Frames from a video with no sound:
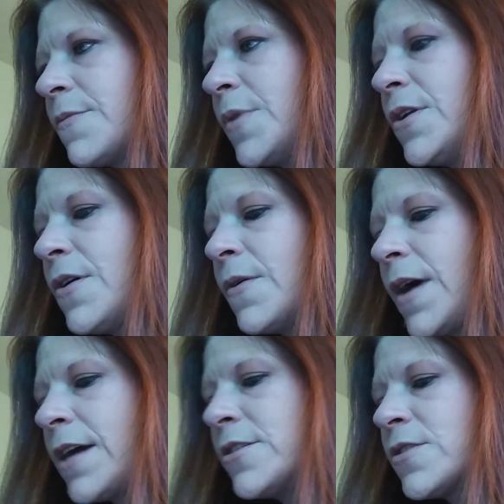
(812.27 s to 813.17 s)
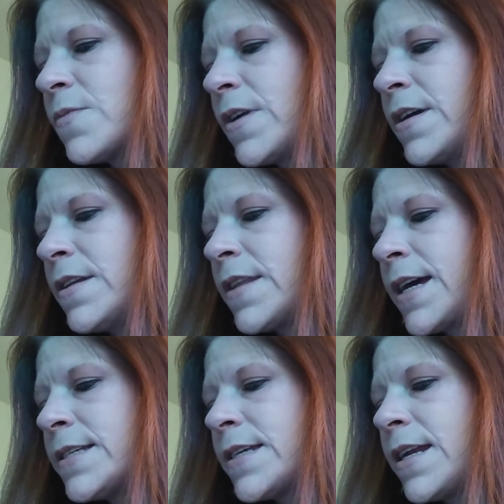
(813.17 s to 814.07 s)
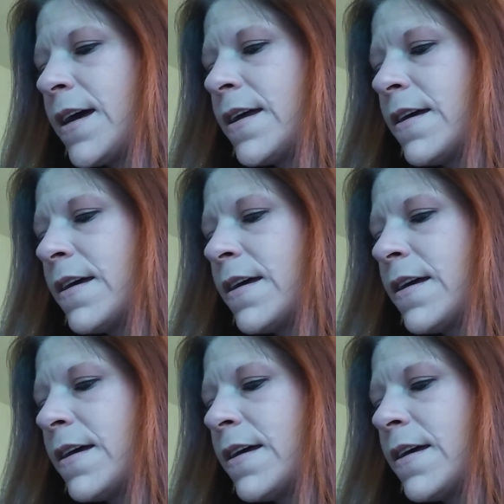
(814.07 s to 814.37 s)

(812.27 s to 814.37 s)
But no, I just wanted, like I said,